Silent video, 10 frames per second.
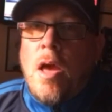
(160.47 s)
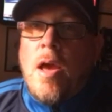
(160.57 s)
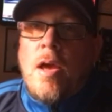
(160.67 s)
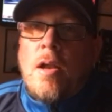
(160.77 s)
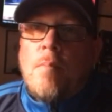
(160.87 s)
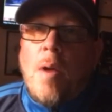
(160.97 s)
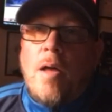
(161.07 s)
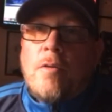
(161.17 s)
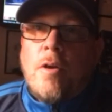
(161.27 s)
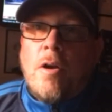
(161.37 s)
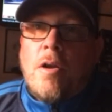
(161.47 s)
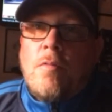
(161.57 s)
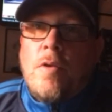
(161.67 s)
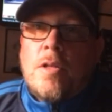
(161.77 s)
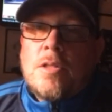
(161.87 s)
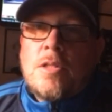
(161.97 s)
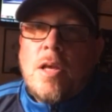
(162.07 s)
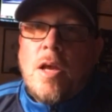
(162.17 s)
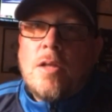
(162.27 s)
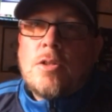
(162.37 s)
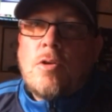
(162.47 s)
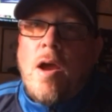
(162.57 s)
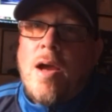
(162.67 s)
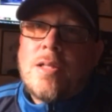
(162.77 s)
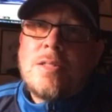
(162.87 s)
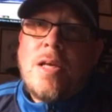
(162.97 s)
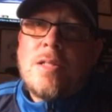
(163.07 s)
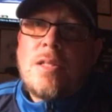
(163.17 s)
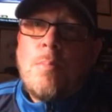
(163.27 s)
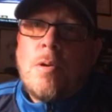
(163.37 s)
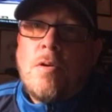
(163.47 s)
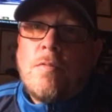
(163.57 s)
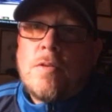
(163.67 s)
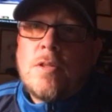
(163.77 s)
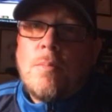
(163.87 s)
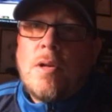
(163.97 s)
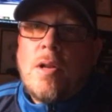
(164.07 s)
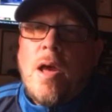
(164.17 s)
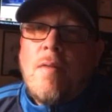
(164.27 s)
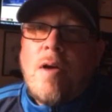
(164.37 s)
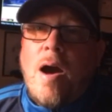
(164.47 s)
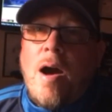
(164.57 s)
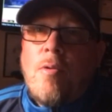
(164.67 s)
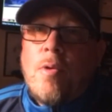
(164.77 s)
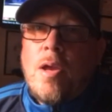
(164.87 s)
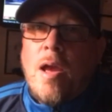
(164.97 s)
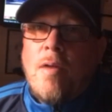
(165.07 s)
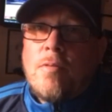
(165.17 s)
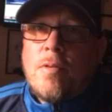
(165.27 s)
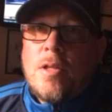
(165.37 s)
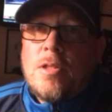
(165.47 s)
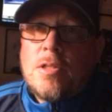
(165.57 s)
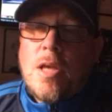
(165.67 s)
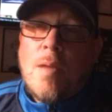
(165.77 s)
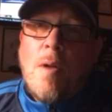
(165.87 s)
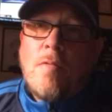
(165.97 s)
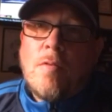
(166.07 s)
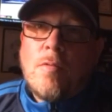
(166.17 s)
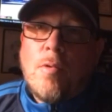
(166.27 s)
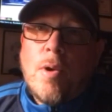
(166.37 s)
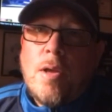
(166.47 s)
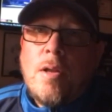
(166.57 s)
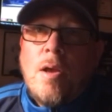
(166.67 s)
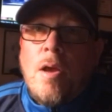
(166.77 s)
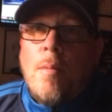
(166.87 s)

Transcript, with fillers: And Molinari, if he can stay on track, it's not typical for somebody to have a hot week after they just came off of a win.